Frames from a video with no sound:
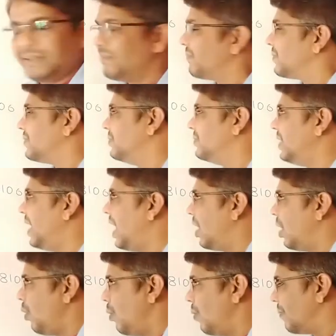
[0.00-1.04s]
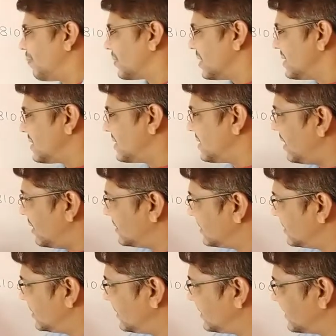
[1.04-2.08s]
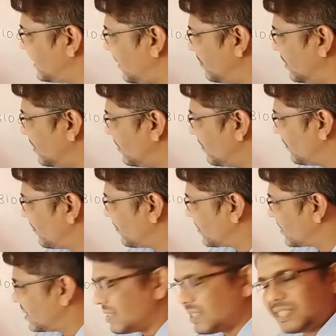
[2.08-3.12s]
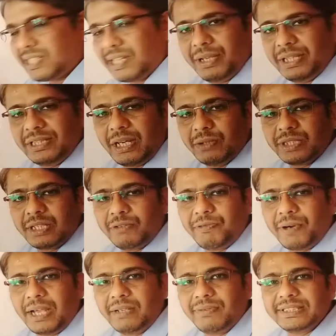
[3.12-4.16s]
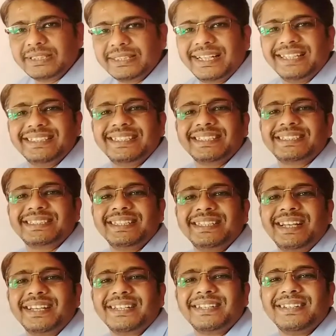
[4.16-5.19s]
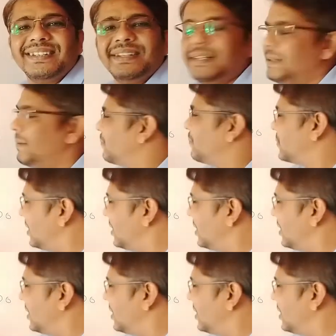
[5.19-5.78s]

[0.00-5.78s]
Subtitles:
Do you get it? Now, see here, this number, 7569.